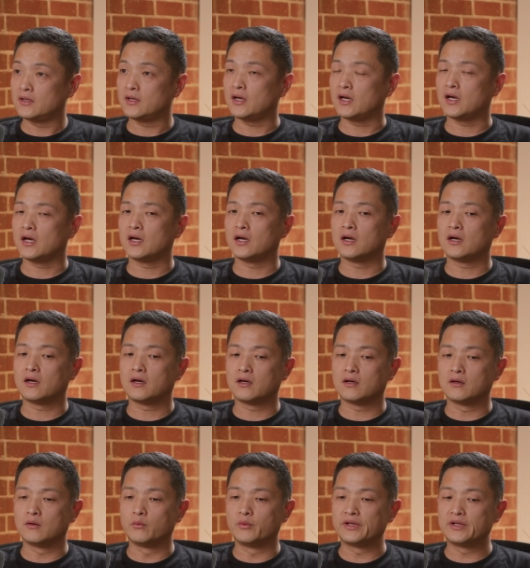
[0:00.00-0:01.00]
Uh,
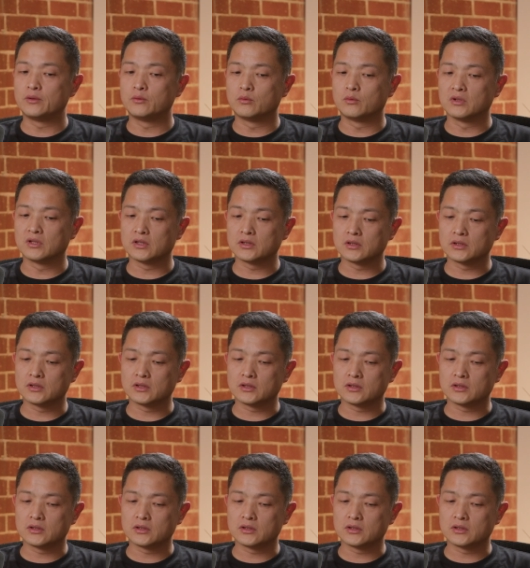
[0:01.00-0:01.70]
we will